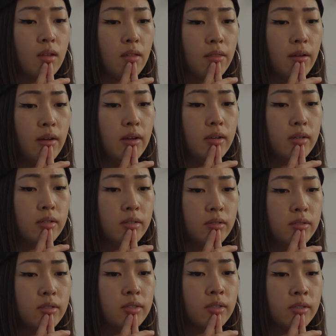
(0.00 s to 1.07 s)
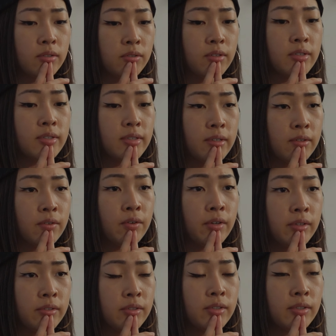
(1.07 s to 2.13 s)
That is an interesting
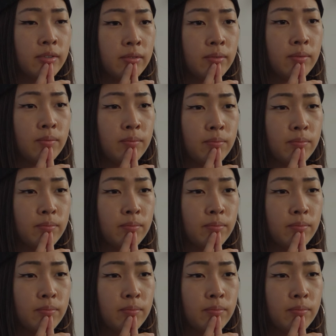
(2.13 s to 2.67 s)
question.